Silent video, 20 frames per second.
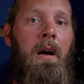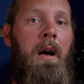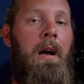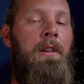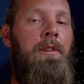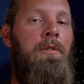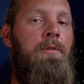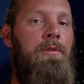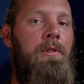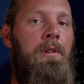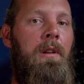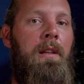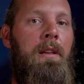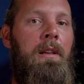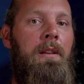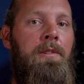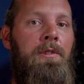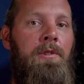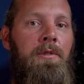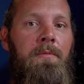I
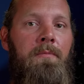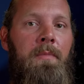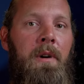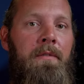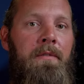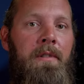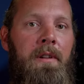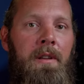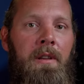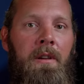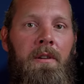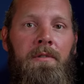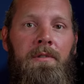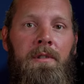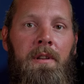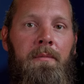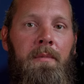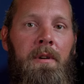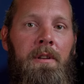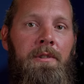usually shoot my
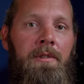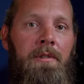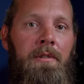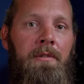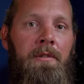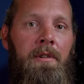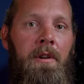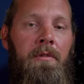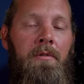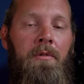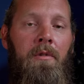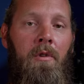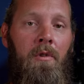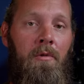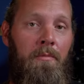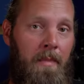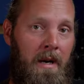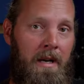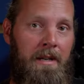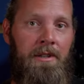videos in my studio
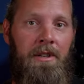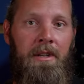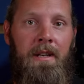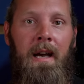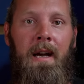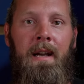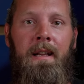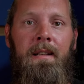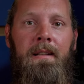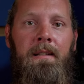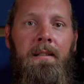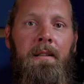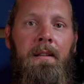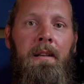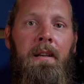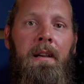on my G9